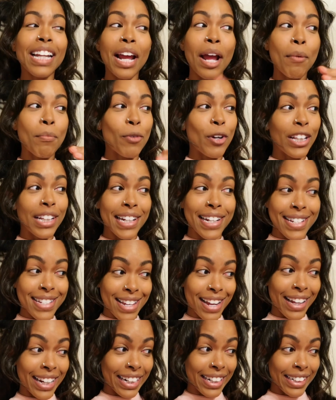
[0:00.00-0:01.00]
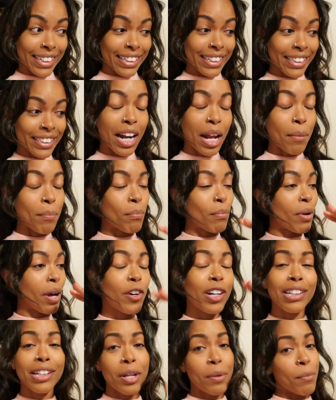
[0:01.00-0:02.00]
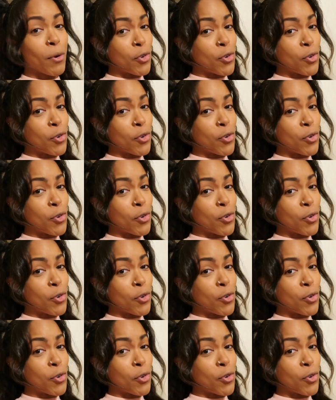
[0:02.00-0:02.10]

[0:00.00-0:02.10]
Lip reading: today I'm really excited and I'm really